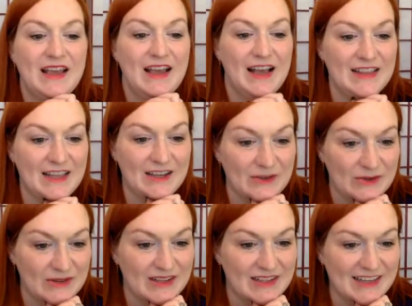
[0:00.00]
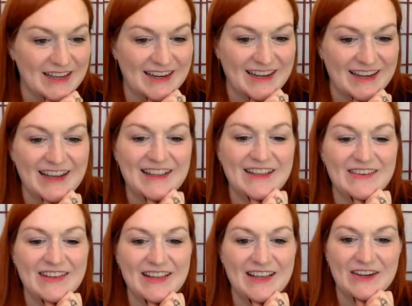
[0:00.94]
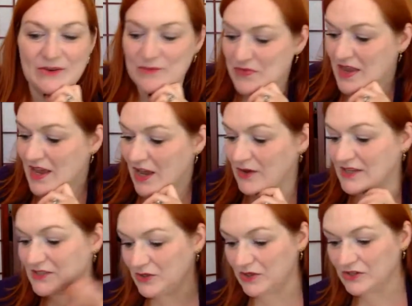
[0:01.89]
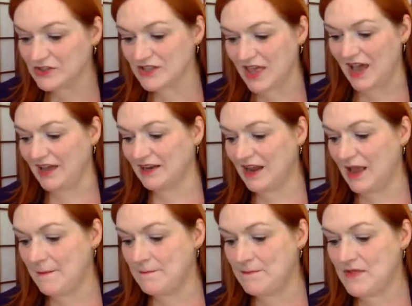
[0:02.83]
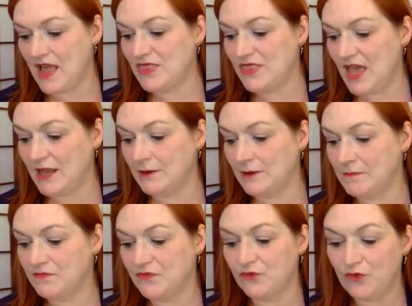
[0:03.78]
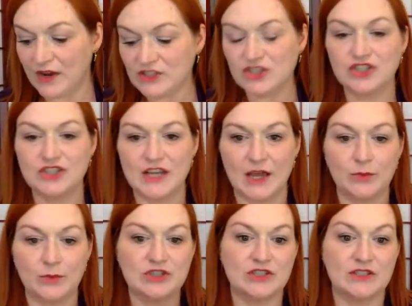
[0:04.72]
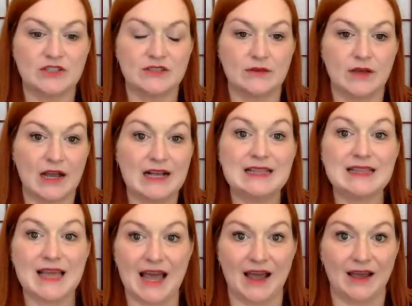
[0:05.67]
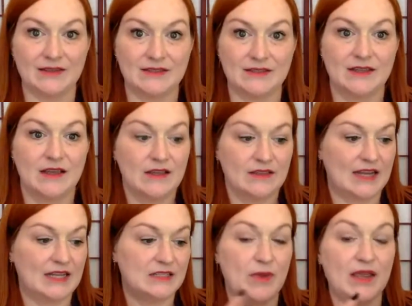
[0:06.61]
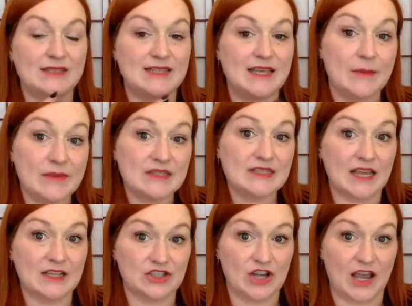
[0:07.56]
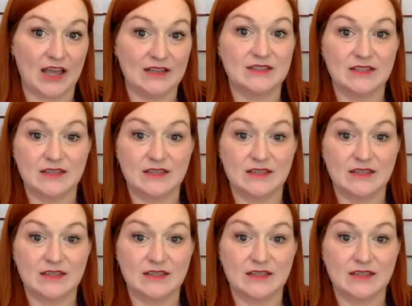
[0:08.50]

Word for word: Hello, Kalita. Hello, hello. Okay, so there's that. And, and then French jet, which is a glass that is made to imitate jet.